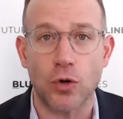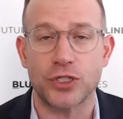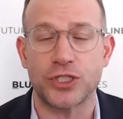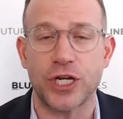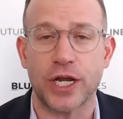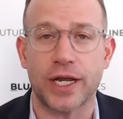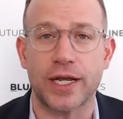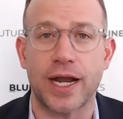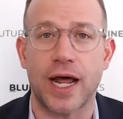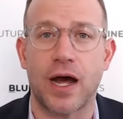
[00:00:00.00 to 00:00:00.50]

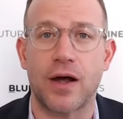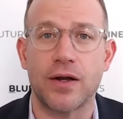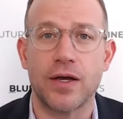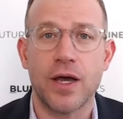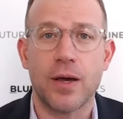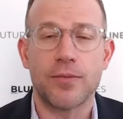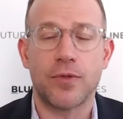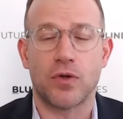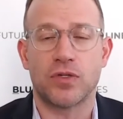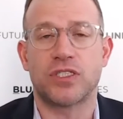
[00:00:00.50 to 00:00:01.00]
check it out.
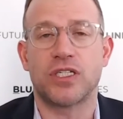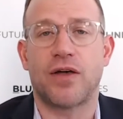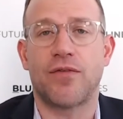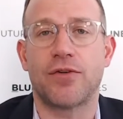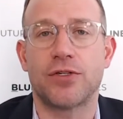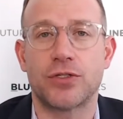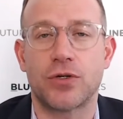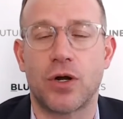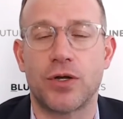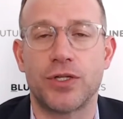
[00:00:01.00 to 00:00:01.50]
Those
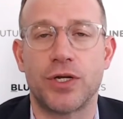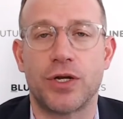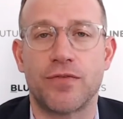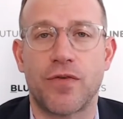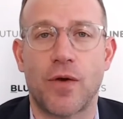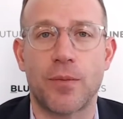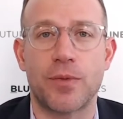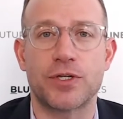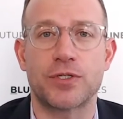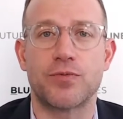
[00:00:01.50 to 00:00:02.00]
levels are on there
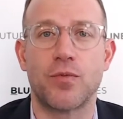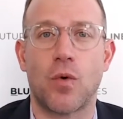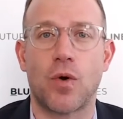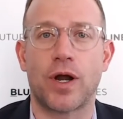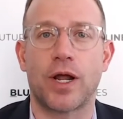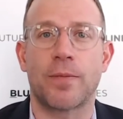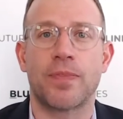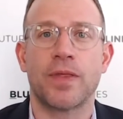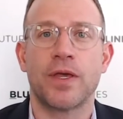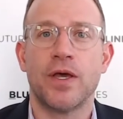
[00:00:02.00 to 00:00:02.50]
from this
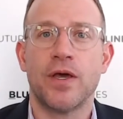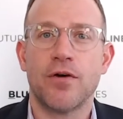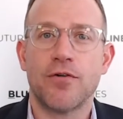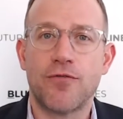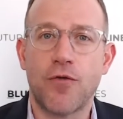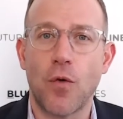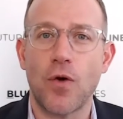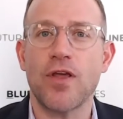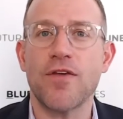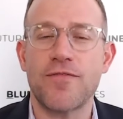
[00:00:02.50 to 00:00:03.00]
morning.
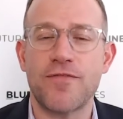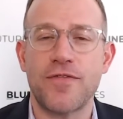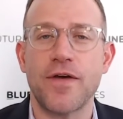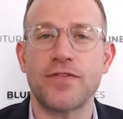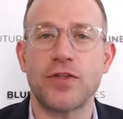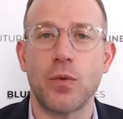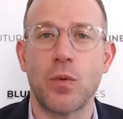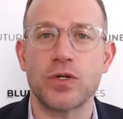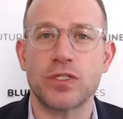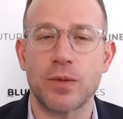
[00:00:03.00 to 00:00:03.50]

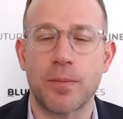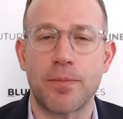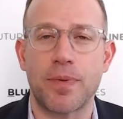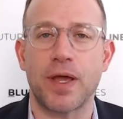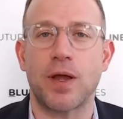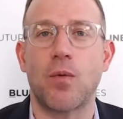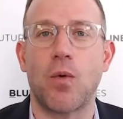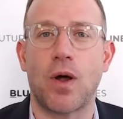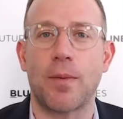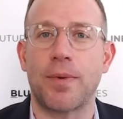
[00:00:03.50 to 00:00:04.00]
40.50 was a
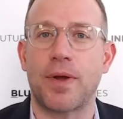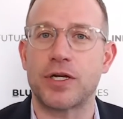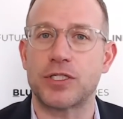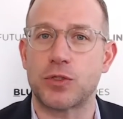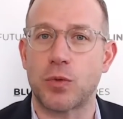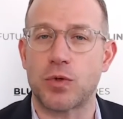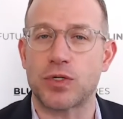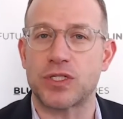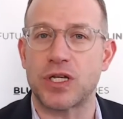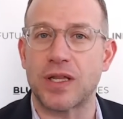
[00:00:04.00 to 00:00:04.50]
big one because
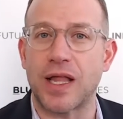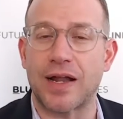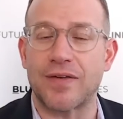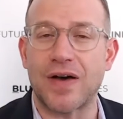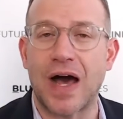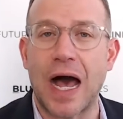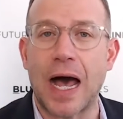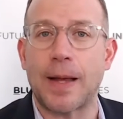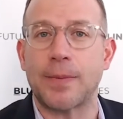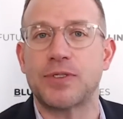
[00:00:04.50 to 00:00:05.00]
there was a lot of
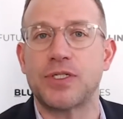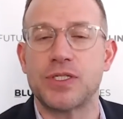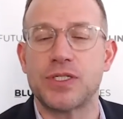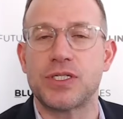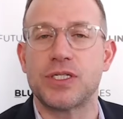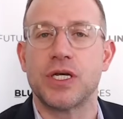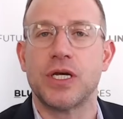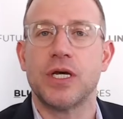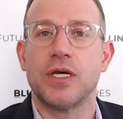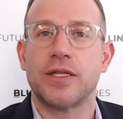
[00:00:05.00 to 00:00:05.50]

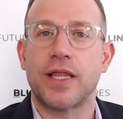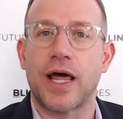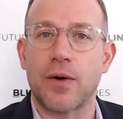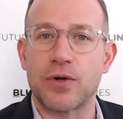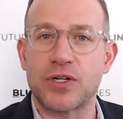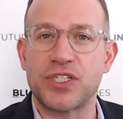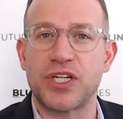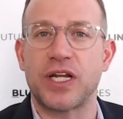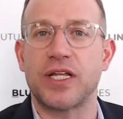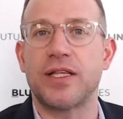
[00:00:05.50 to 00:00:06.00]
options that
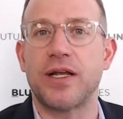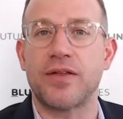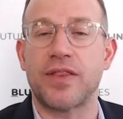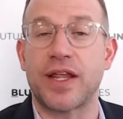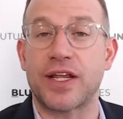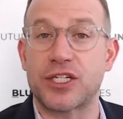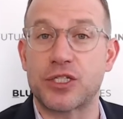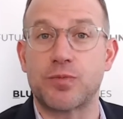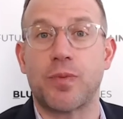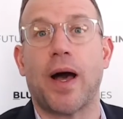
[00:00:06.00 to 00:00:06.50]
were sitting there
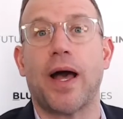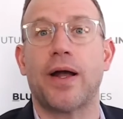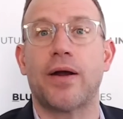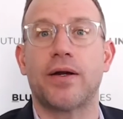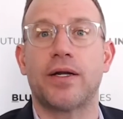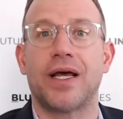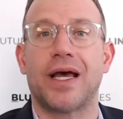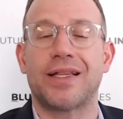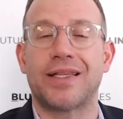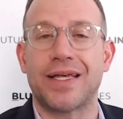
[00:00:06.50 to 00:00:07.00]
that
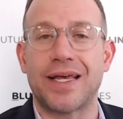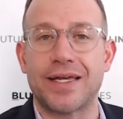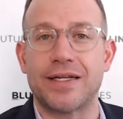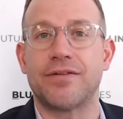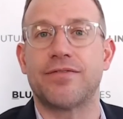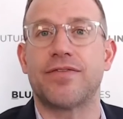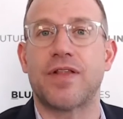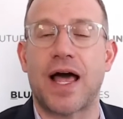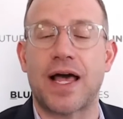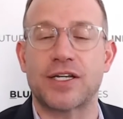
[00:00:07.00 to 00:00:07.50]
expired at the end
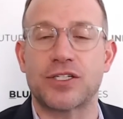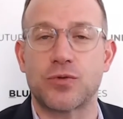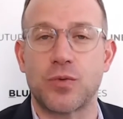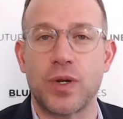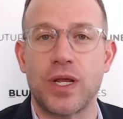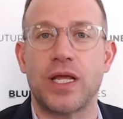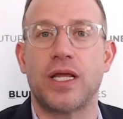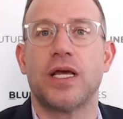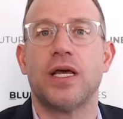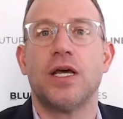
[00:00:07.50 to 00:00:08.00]
of last
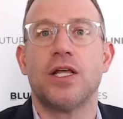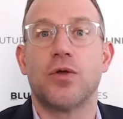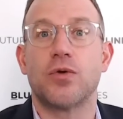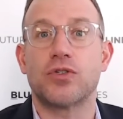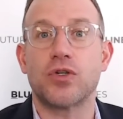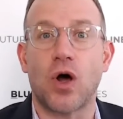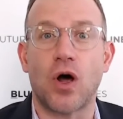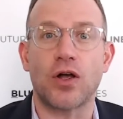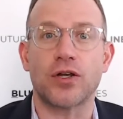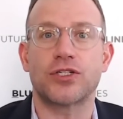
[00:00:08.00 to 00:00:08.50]
week. There
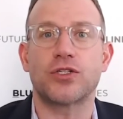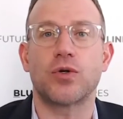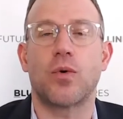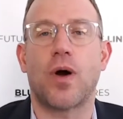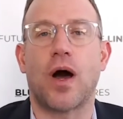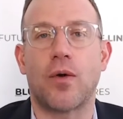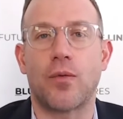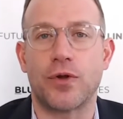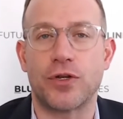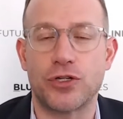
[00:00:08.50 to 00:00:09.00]
was also
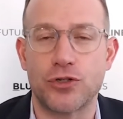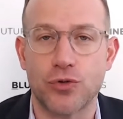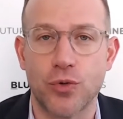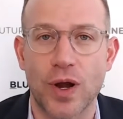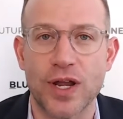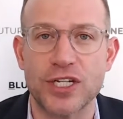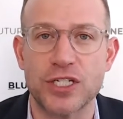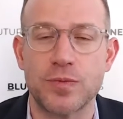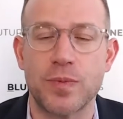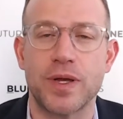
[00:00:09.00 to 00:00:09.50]
a
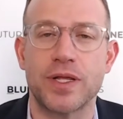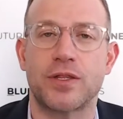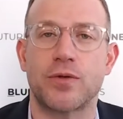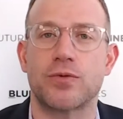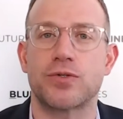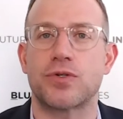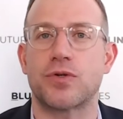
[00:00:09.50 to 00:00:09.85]
retracement. There